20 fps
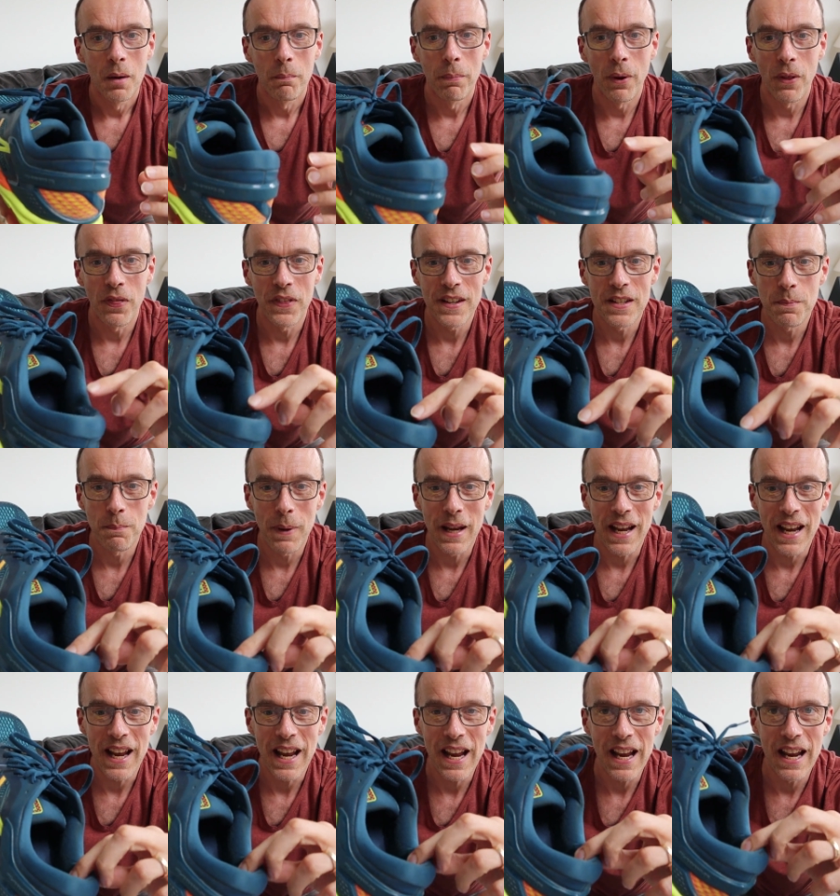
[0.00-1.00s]
But this
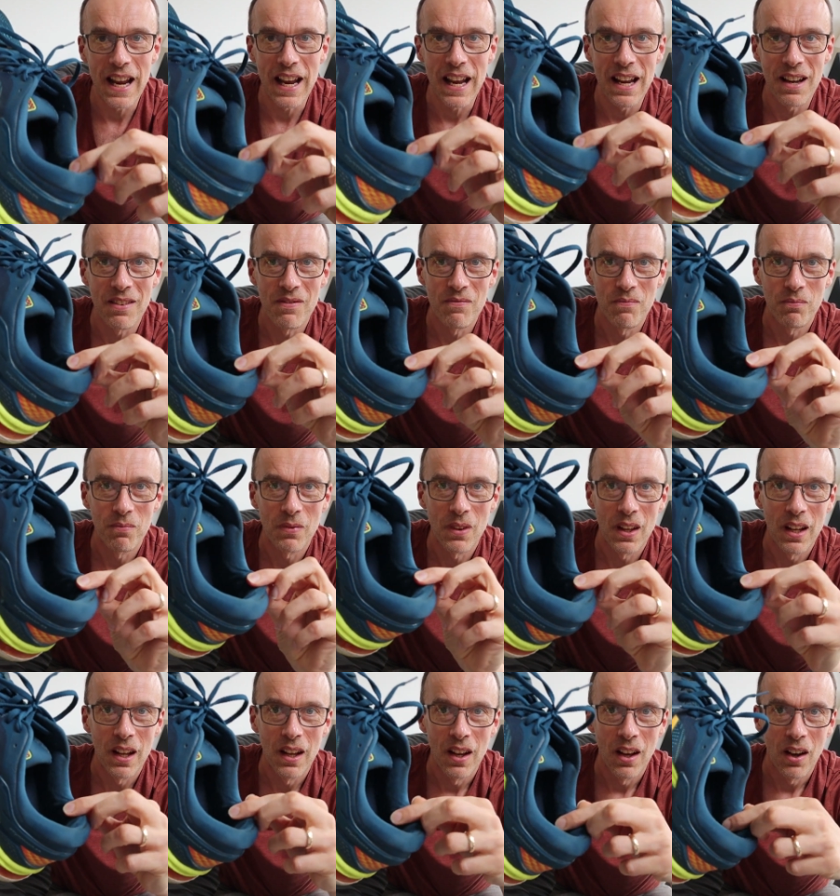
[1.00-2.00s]
bit here
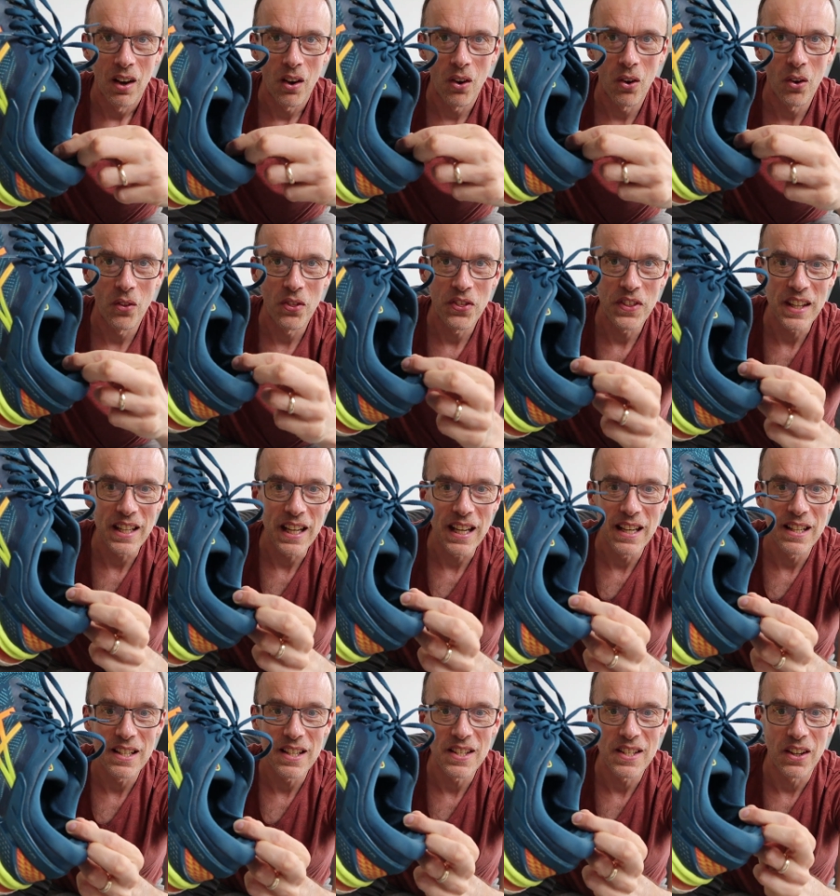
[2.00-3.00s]
on the
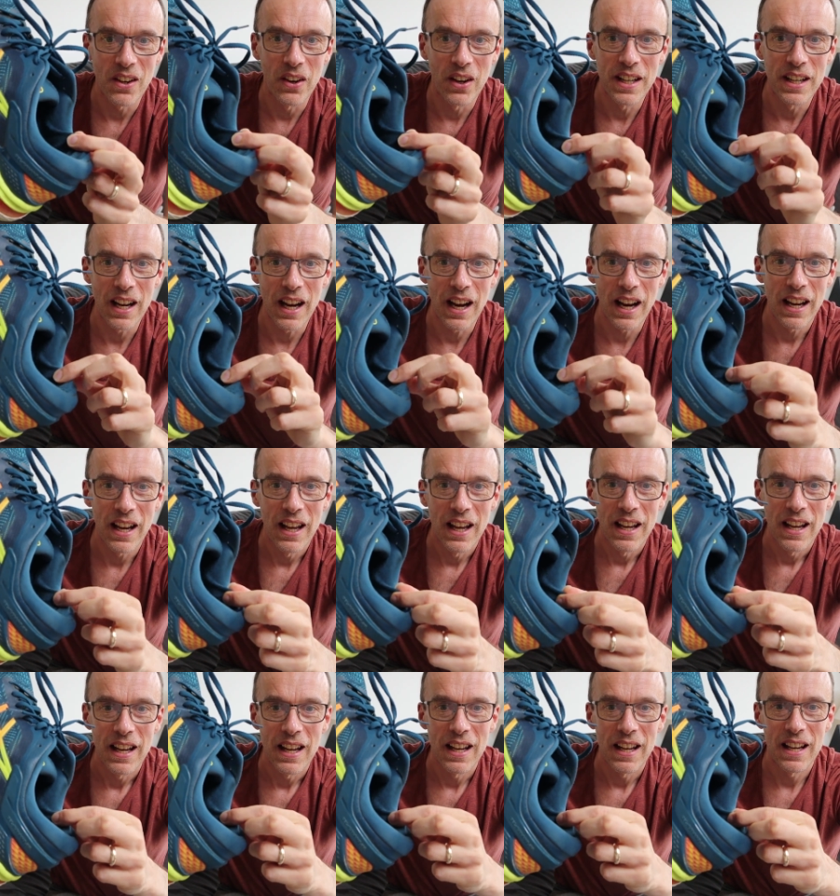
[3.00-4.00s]
inside
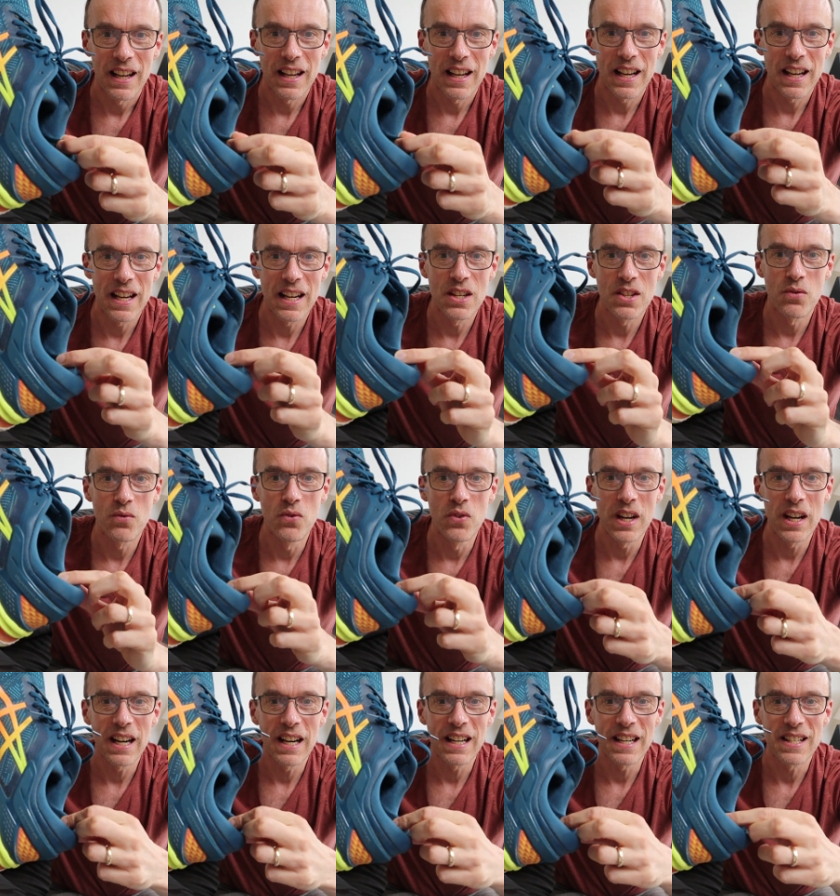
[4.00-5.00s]
is
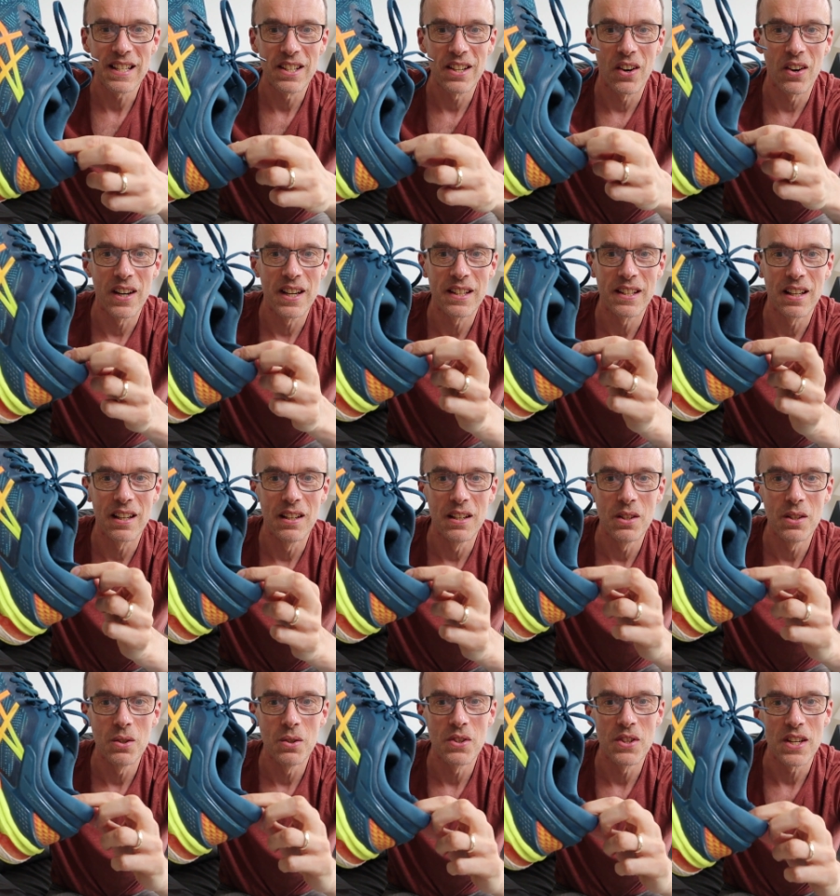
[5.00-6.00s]
really starting to
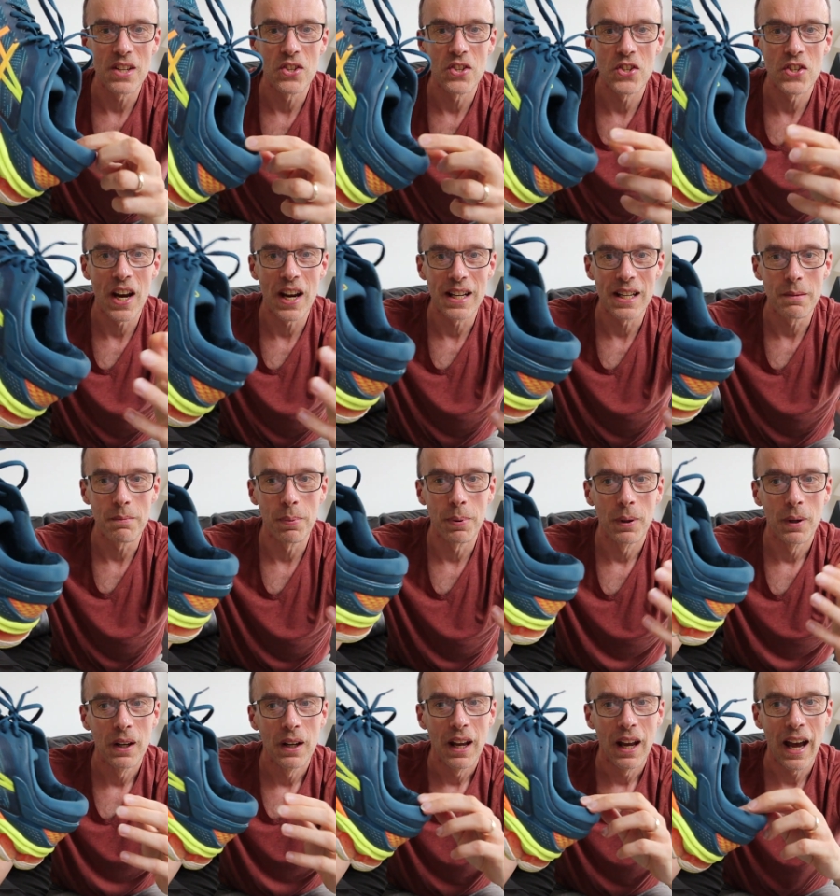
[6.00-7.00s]
lose its shape
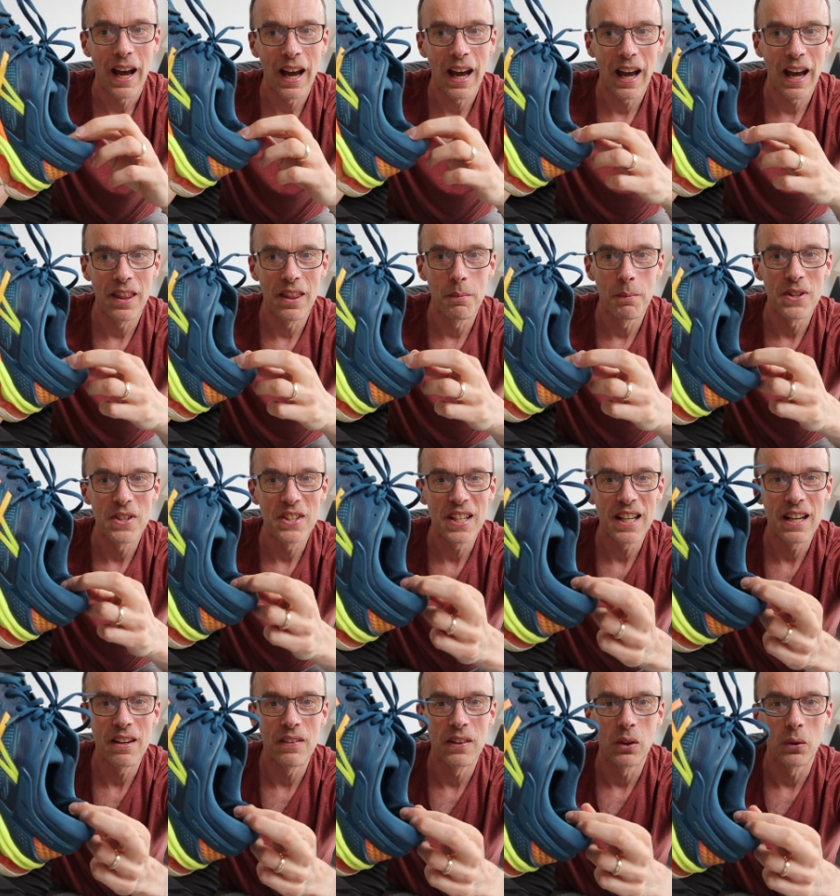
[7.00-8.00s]
and the
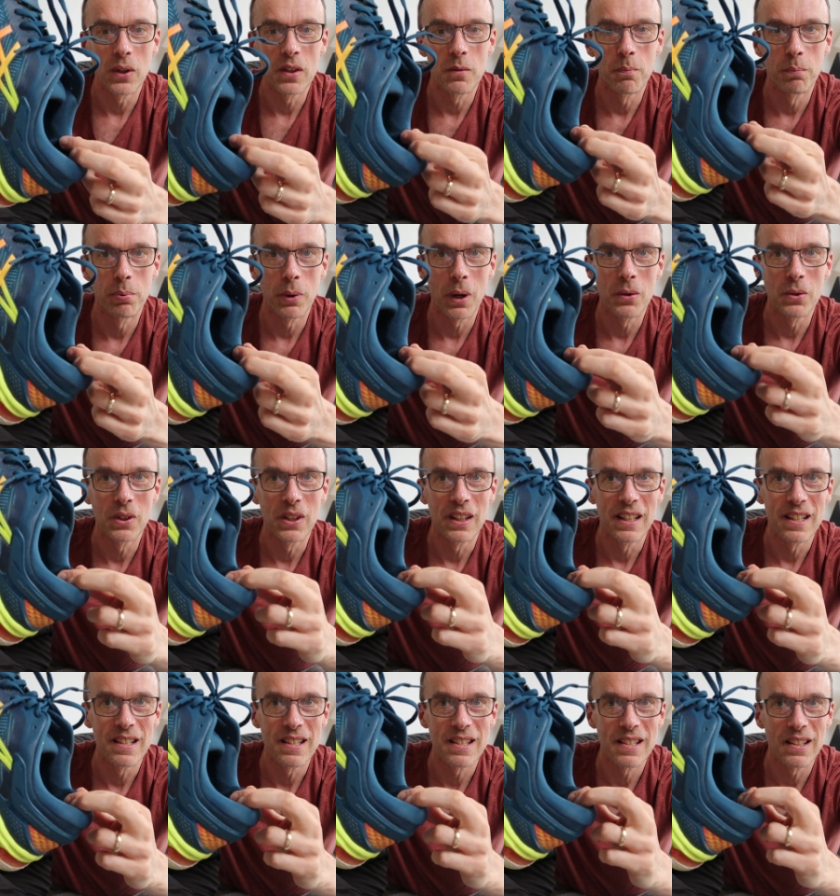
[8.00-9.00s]
material is
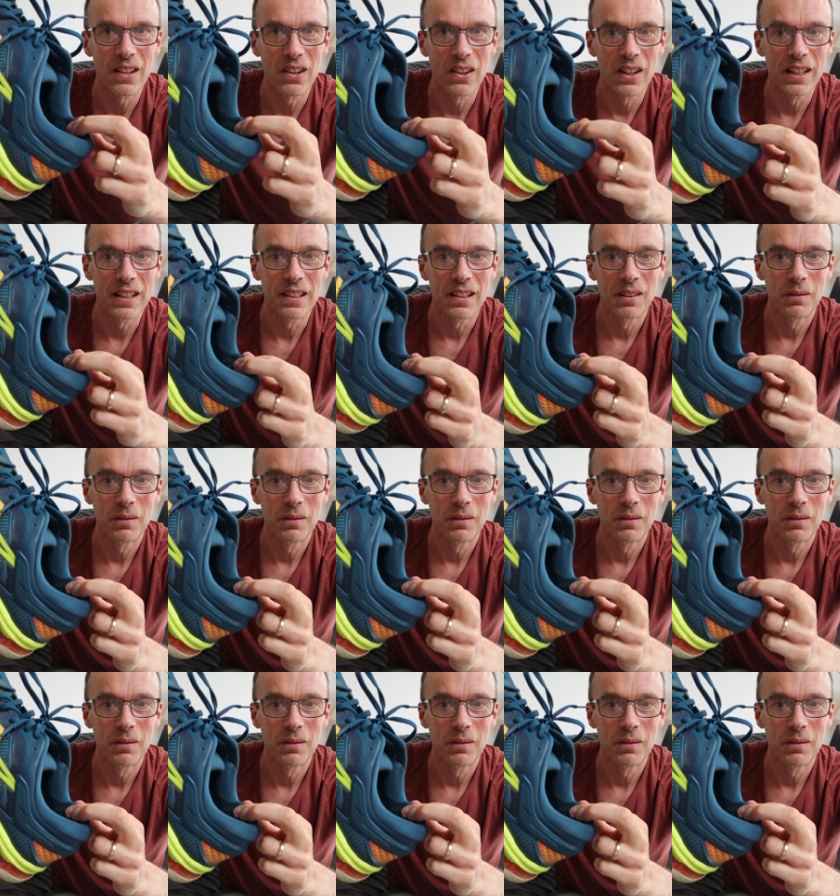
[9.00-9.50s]
broken inside.